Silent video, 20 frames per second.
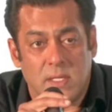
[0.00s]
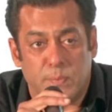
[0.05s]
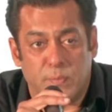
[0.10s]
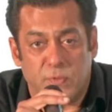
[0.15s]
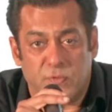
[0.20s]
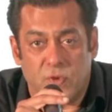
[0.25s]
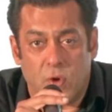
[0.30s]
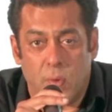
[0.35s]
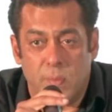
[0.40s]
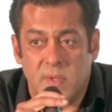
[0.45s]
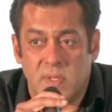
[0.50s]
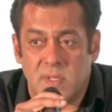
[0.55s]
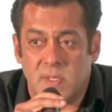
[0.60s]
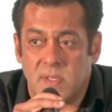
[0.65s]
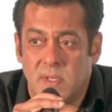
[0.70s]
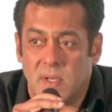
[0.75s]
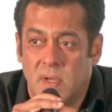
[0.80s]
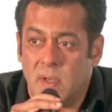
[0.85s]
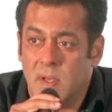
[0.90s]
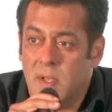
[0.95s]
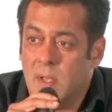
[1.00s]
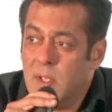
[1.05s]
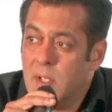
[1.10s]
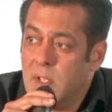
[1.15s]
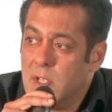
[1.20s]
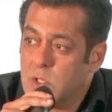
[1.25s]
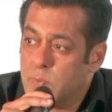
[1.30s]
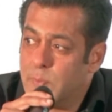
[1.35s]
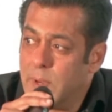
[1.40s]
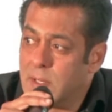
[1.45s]
the performances are
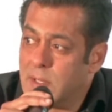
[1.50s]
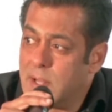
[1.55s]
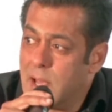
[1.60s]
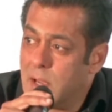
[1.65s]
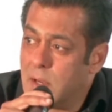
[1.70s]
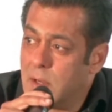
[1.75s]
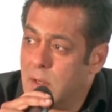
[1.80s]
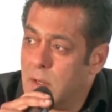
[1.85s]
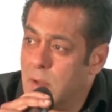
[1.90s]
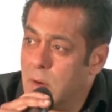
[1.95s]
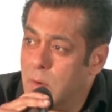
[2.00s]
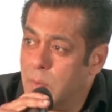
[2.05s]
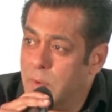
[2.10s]
spectacular.